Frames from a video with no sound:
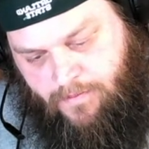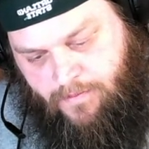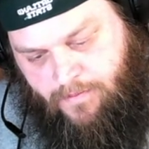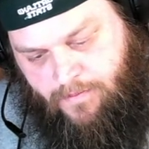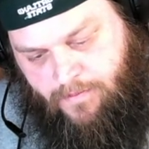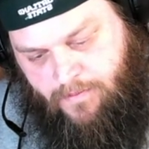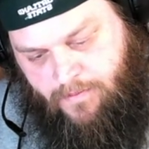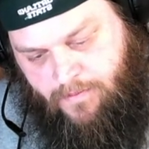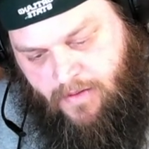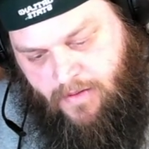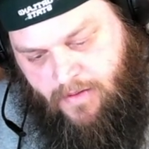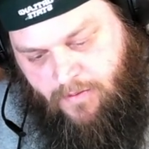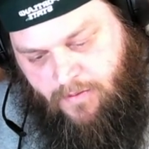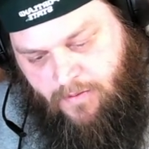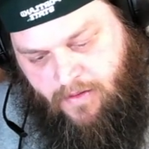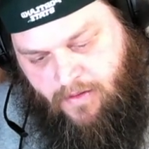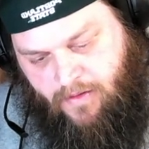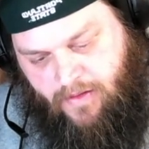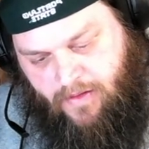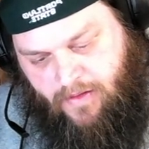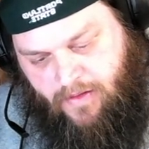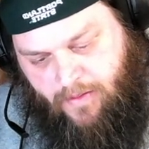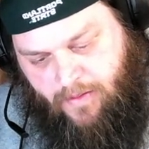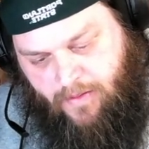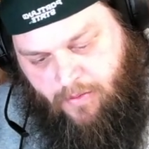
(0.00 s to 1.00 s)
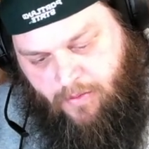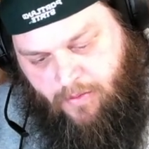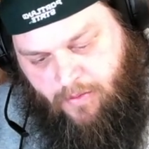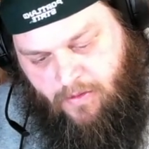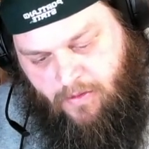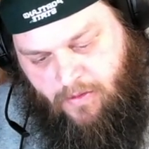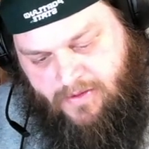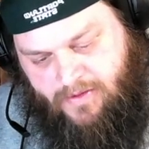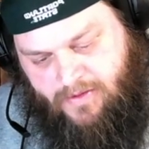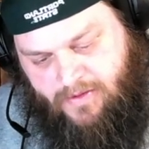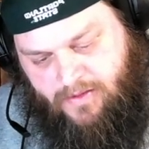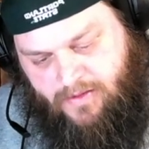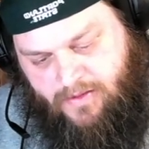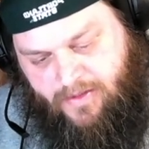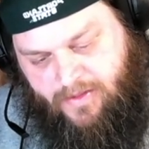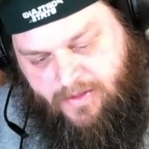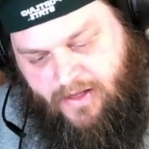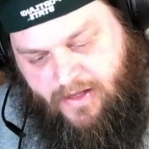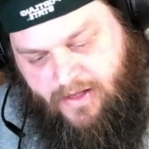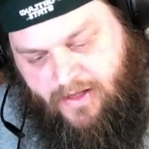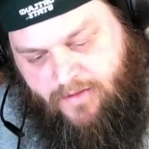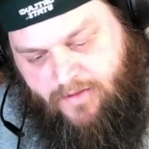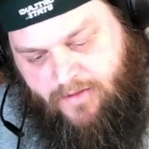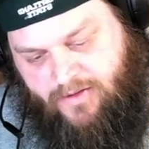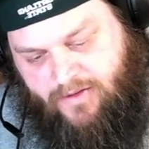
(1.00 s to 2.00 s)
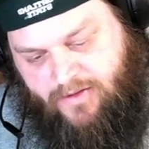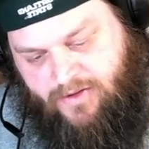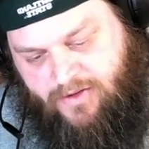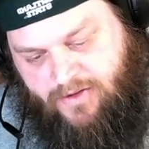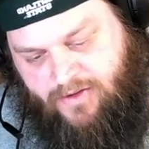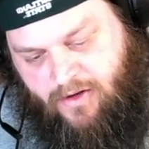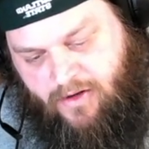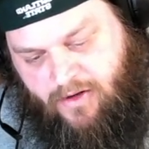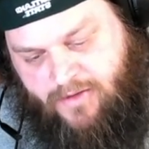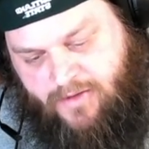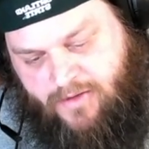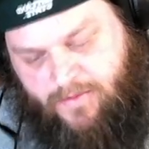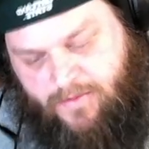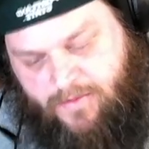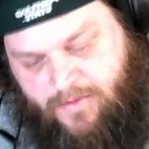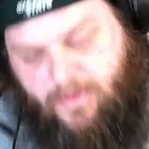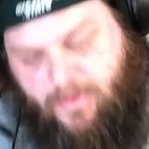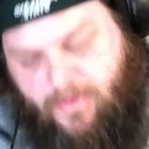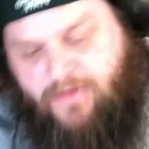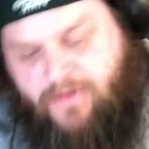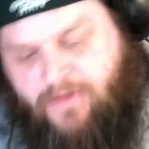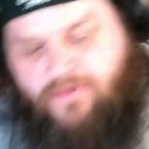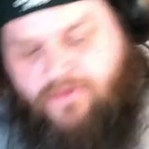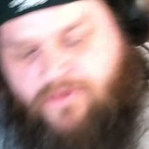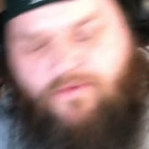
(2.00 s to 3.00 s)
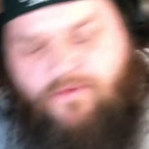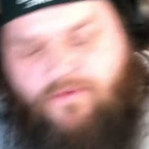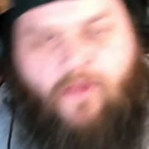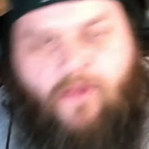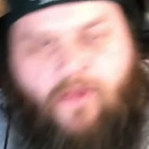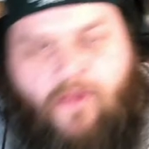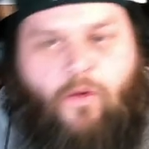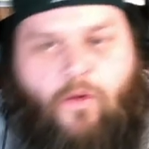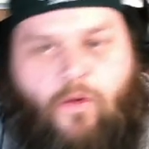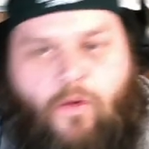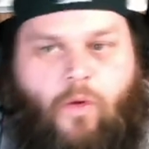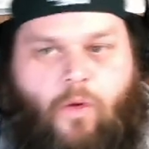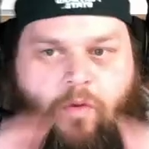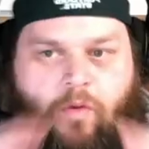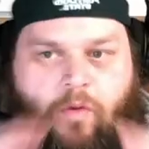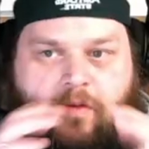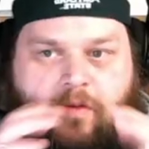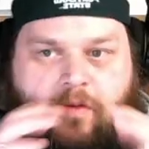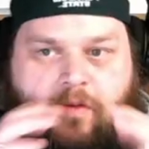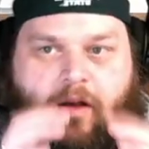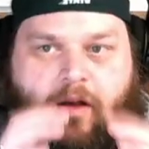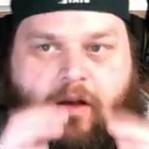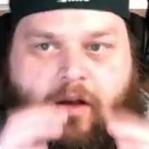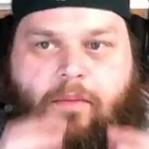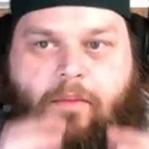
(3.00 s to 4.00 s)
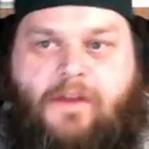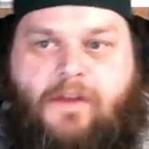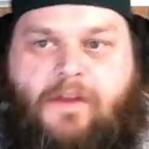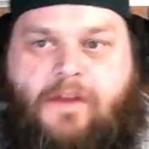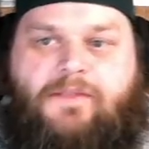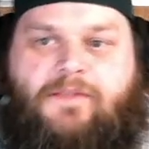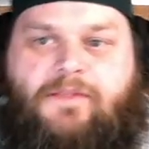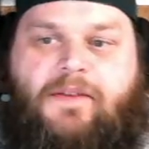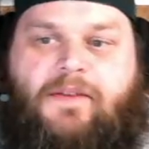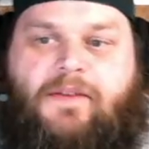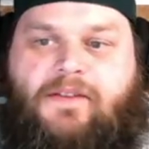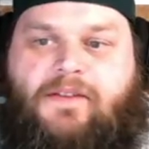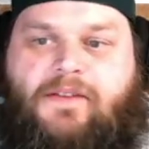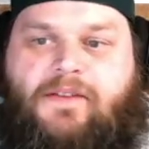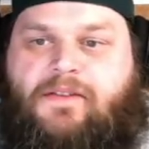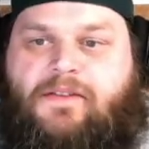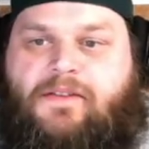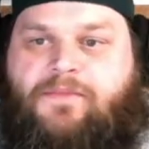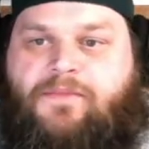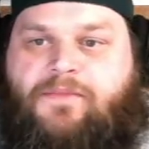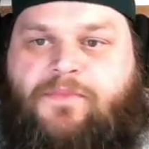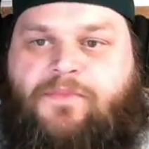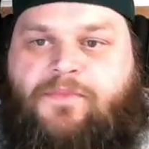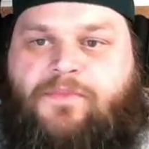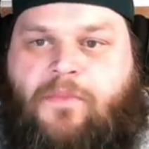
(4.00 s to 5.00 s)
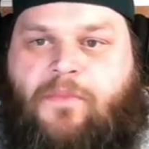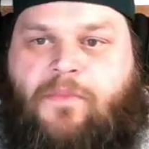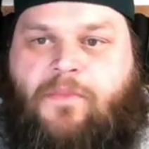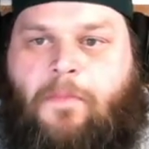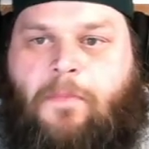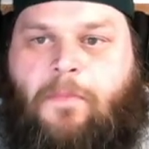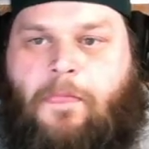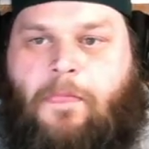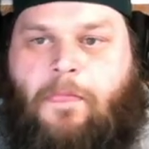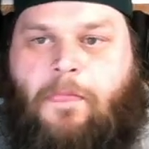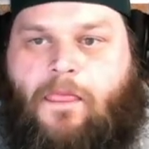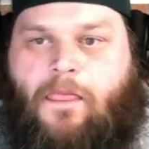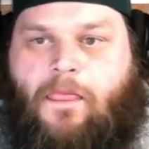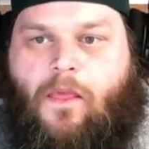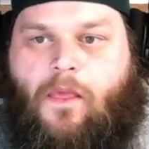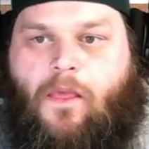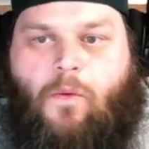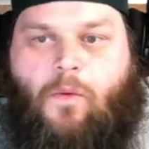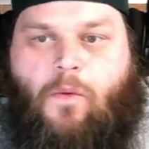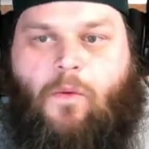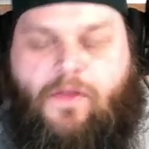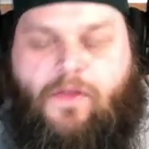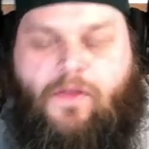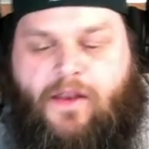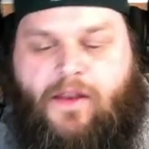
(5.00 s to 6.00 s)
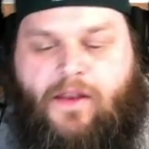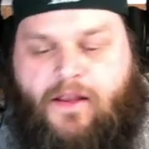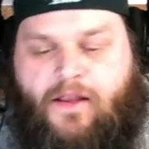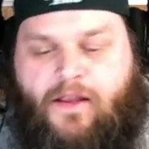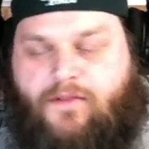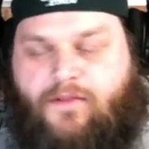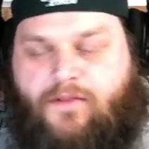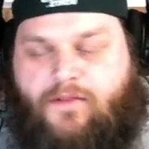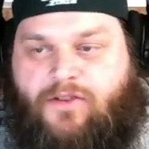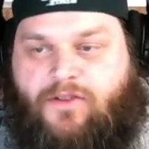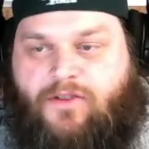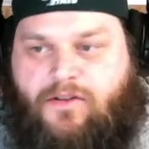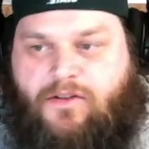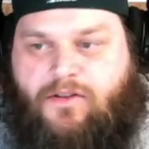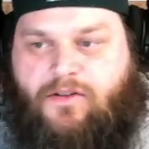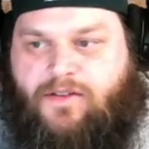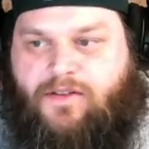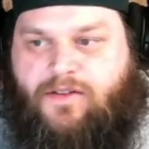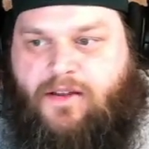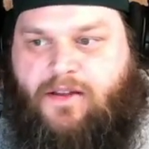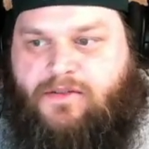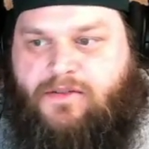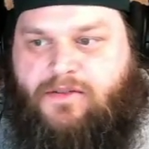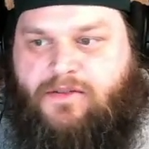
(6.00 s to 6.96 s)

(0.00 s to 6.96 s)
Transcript: And really that boron's going to be negatively charged, but we can just draw the whole complex species with a negative charge on the outside.